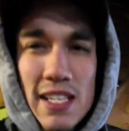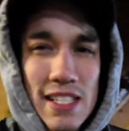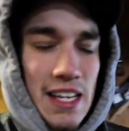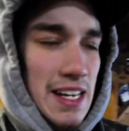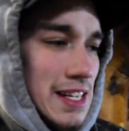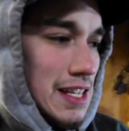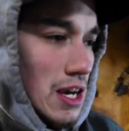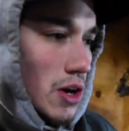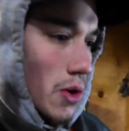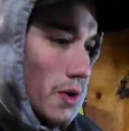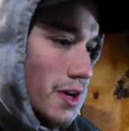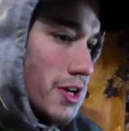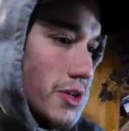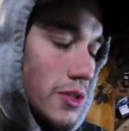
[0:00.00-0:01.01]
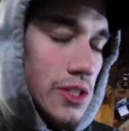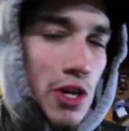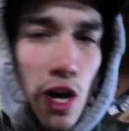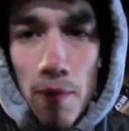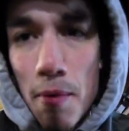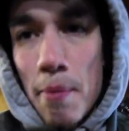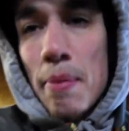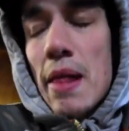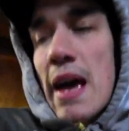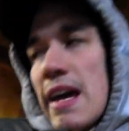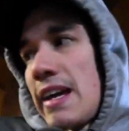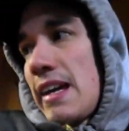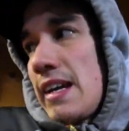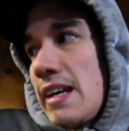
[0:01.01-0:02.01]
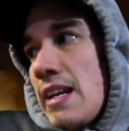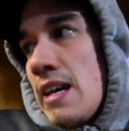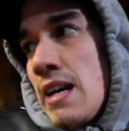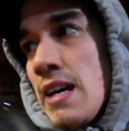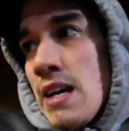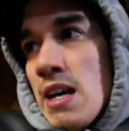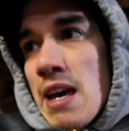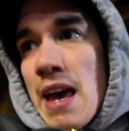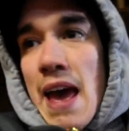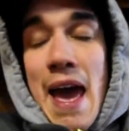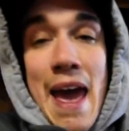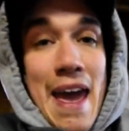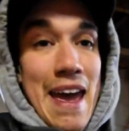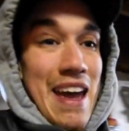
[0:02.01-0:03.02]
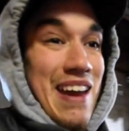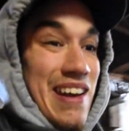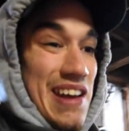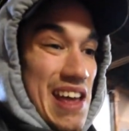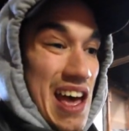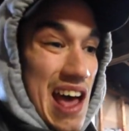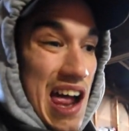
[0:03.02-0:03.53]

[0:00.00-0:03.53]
is I need to order a new turbo blanket and